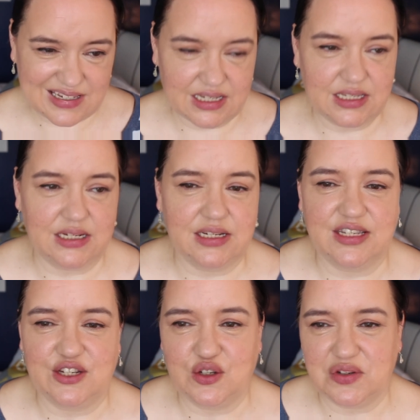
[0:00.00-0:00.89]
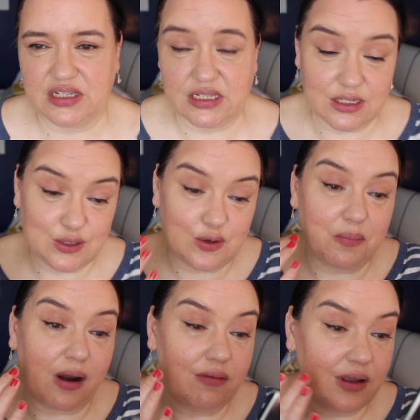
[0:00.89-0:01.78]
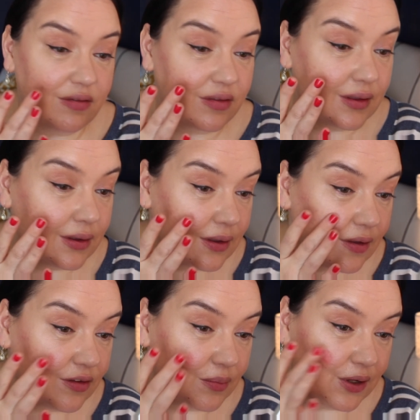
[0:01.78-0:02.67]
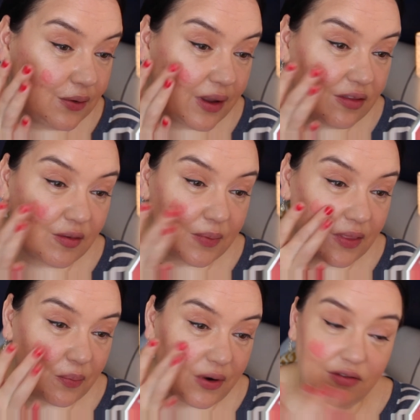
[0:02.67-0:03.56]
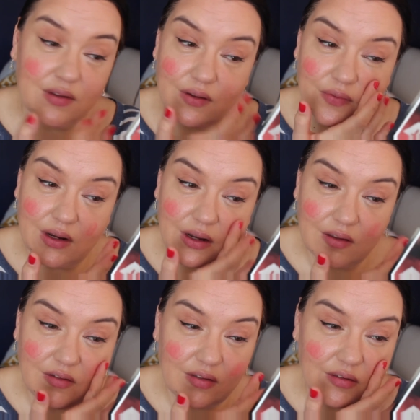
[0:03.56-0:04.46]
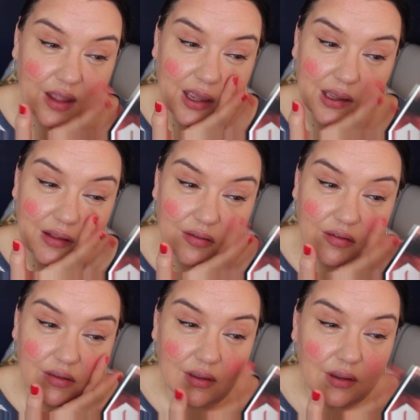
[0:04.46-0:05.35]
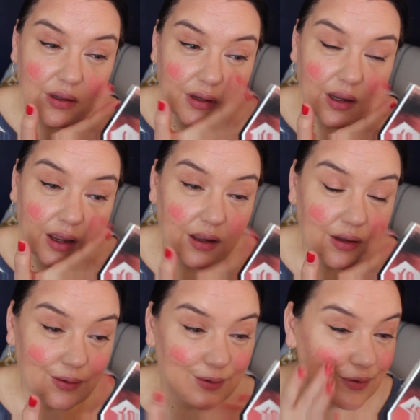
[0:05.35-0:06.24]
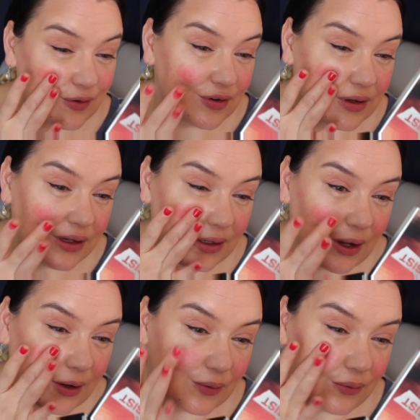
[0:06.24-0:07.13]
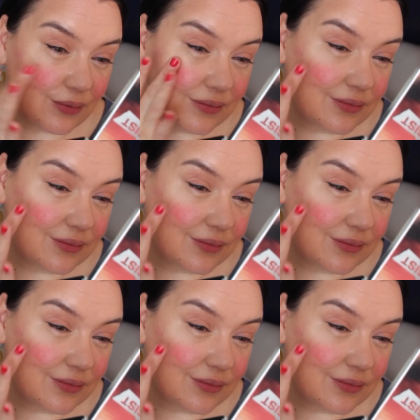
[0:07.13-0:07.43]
sisters, and your sister sort of marries somebody who ends up being the President of the United States. And, you know,